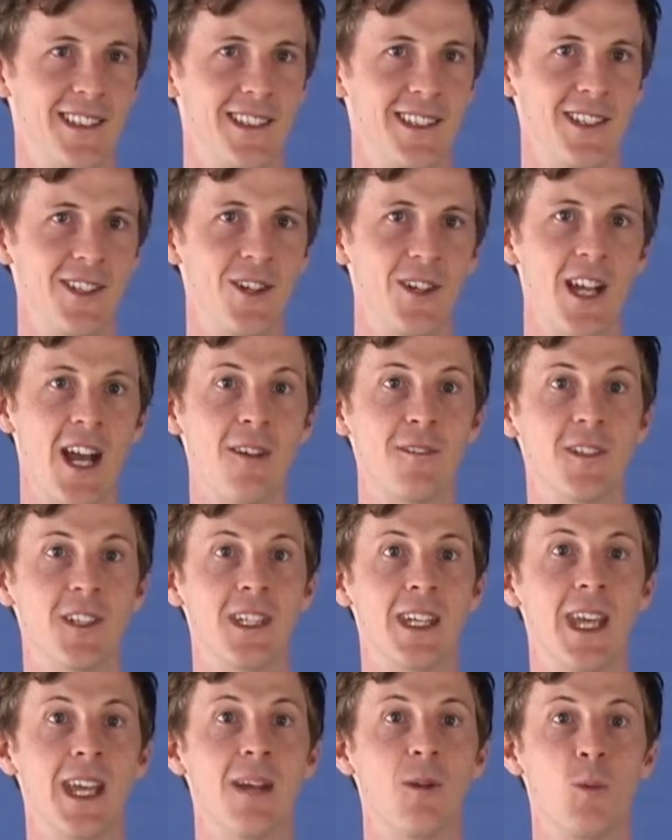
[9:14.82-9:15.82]
You don't have to
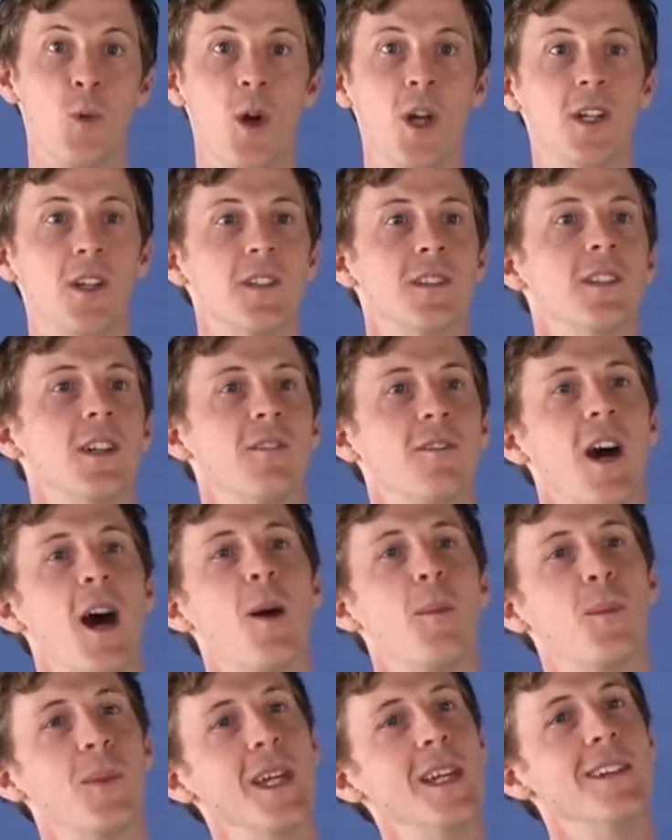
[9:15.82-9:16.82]
get, work yourself
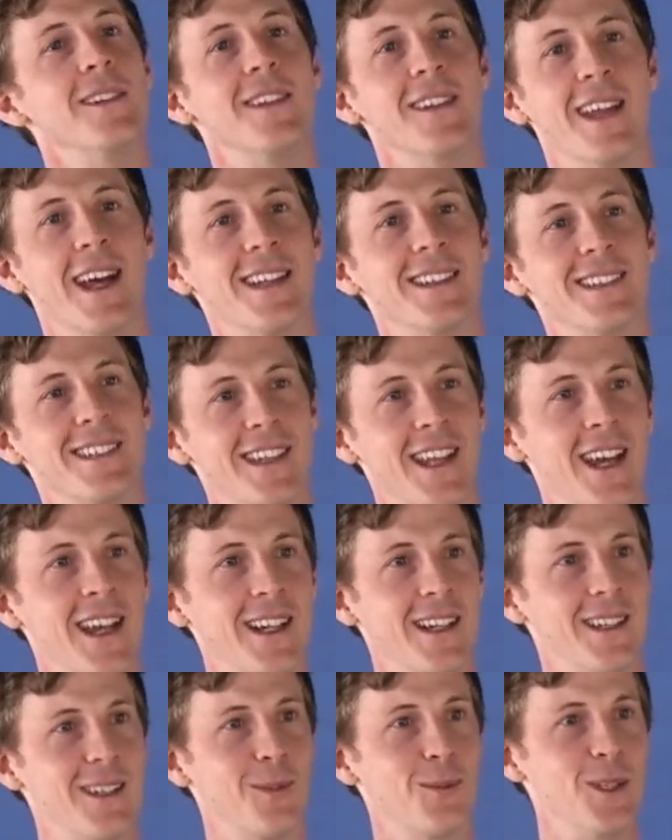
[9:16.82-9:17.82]
up into that
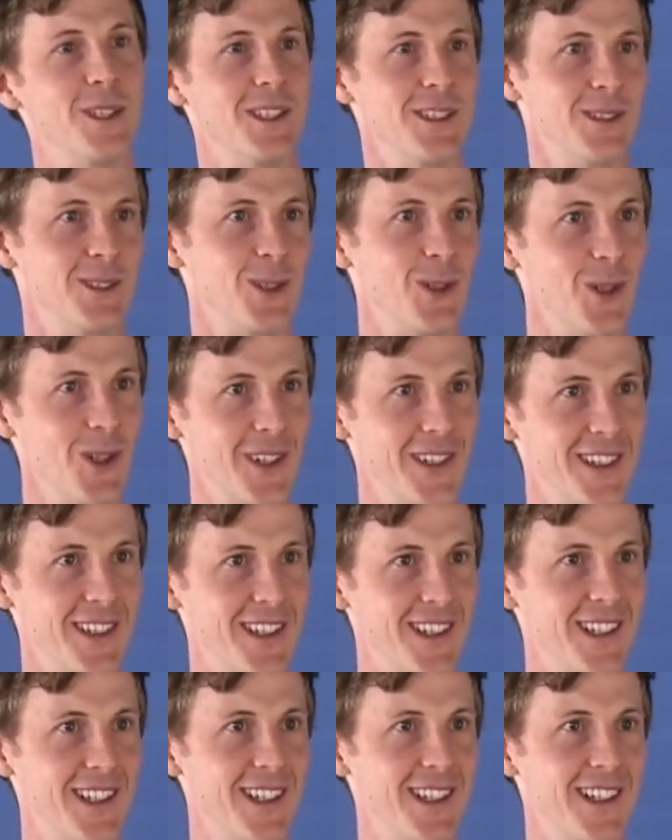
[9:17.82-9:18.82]
state, which is good.
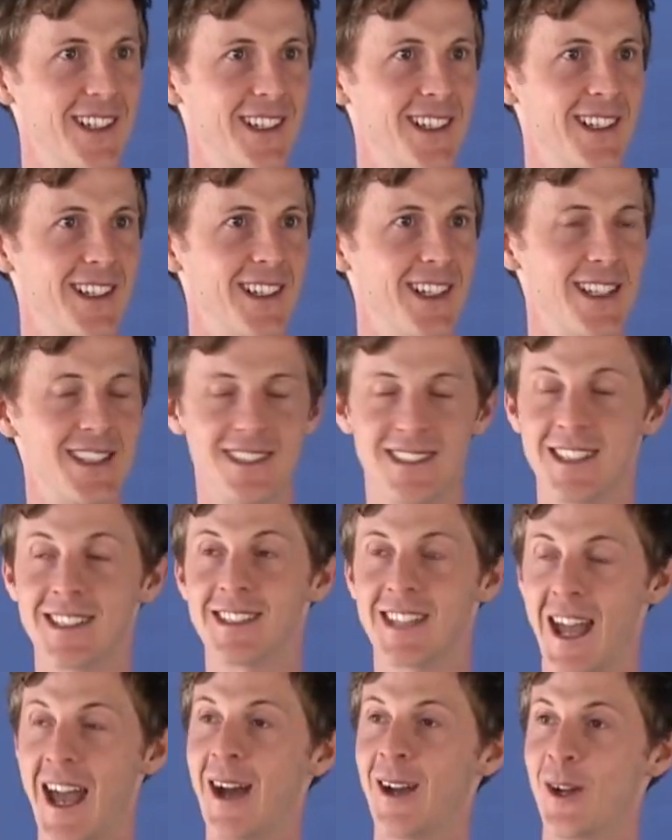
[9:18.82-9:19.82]
It's
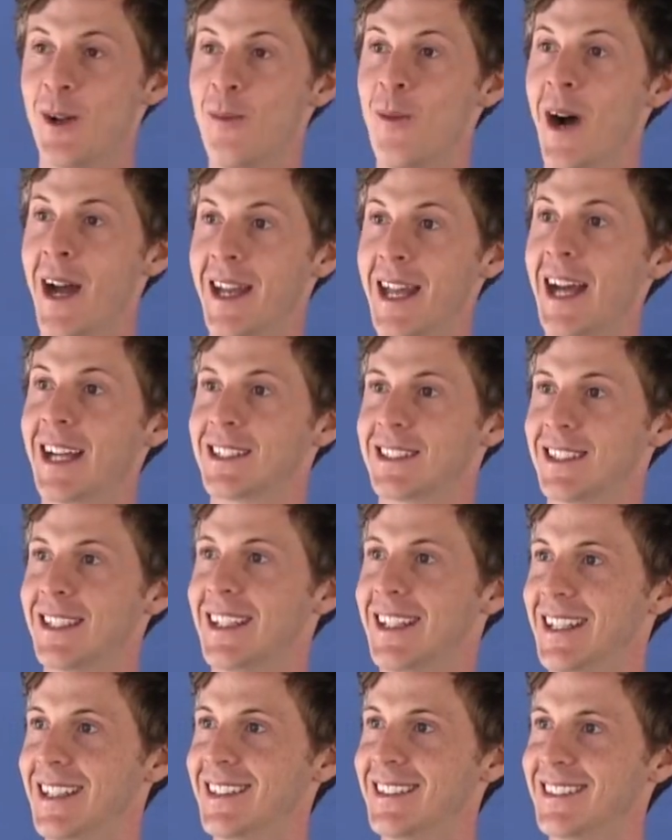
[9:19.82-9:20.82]
just how your mind actually
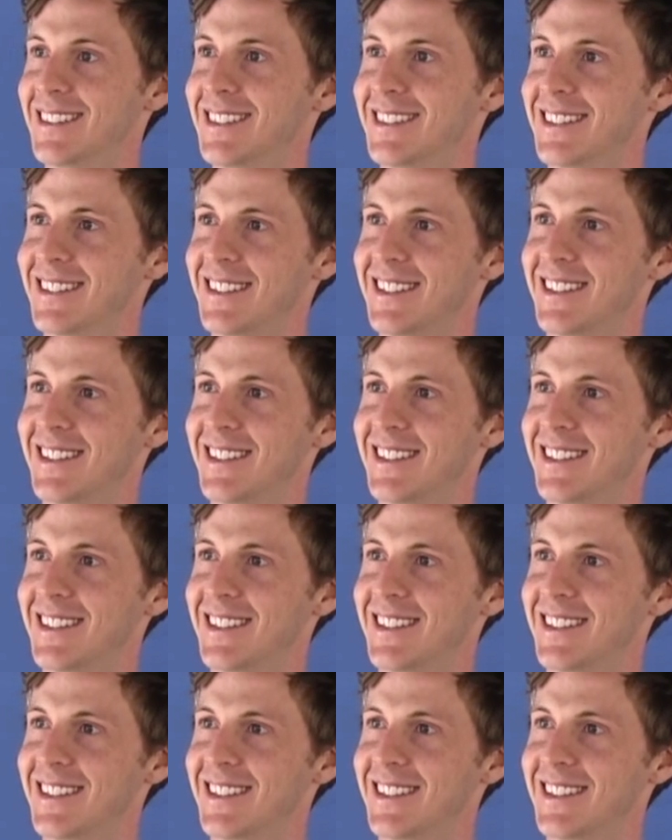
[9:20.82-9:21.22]
is.